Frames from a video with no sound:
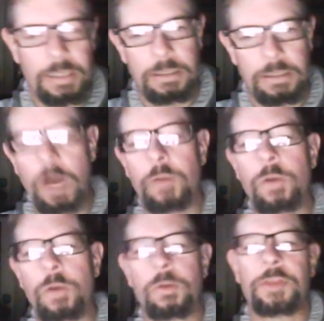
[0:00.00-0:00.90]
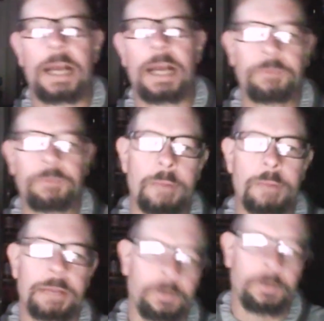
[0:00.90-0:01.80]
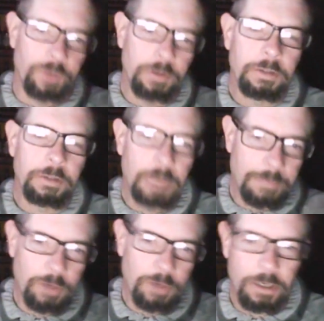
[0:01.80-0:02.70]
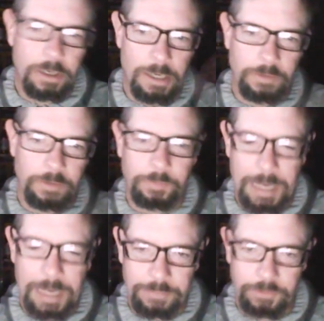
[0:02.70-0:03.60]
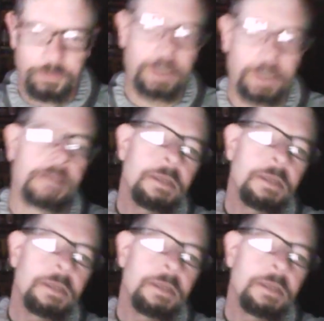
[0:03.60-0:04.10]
oh and one more thing i'll talk about the view i'm talking about all this past history and